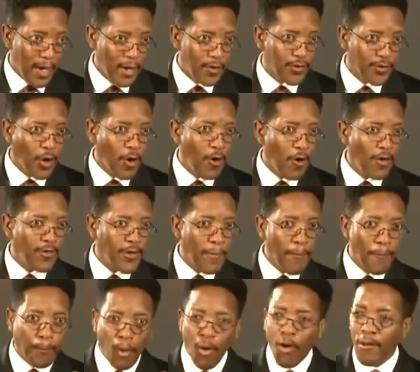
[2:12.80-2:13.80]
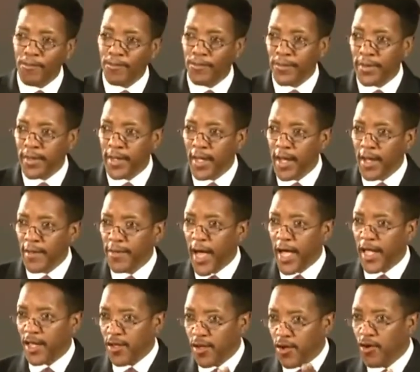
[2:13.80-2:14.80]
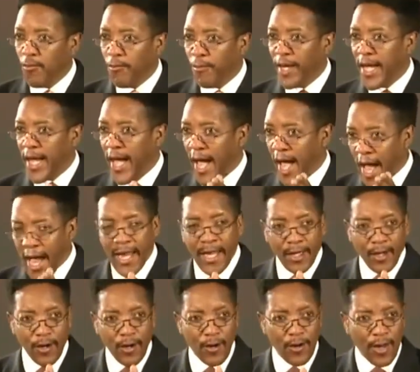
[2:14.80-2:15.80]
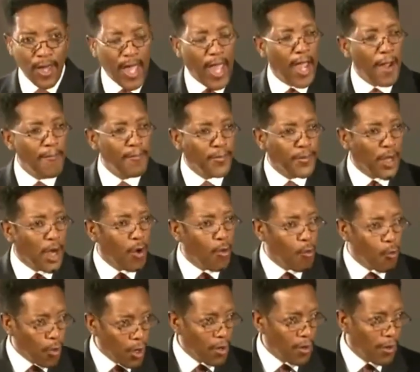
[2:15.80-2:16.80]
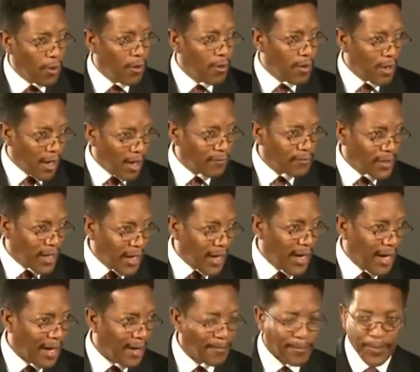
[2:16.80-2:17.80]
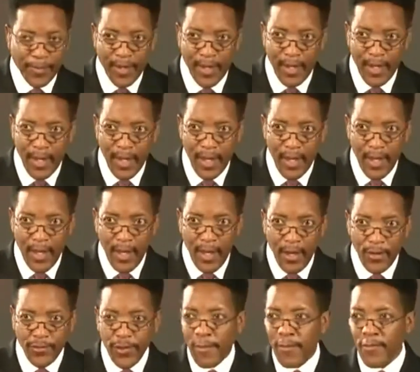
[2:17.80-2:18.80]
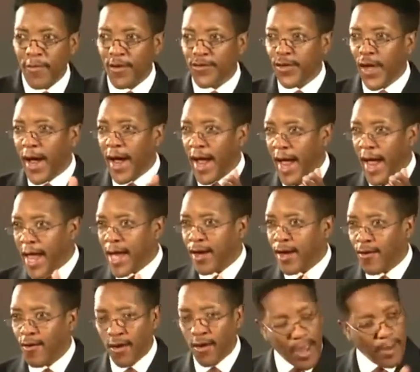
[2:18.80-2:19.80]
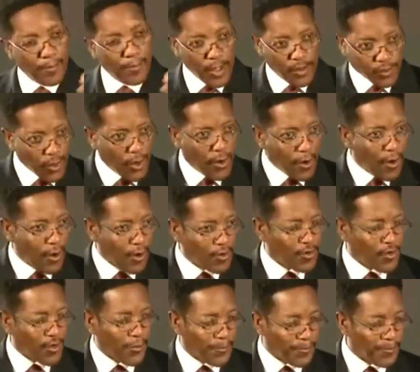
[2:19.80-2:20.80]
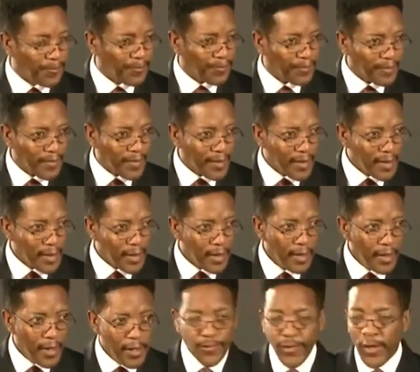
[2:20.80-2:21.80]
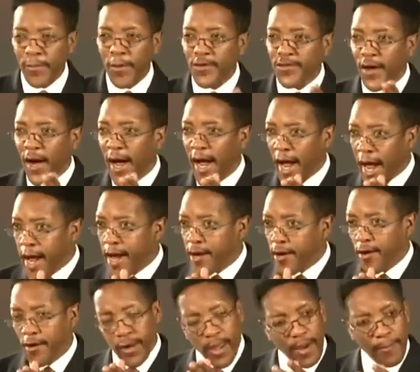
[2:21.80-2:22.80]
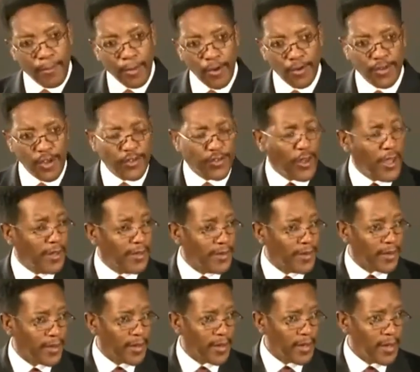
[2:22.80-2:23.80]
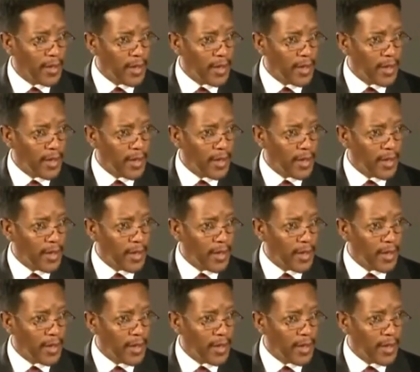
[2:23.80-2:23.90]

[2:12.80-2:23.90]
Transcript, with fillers: And so it's important that you be anchored in the Word of God. Some of us are anchored in the church. Some of us are anchored in position.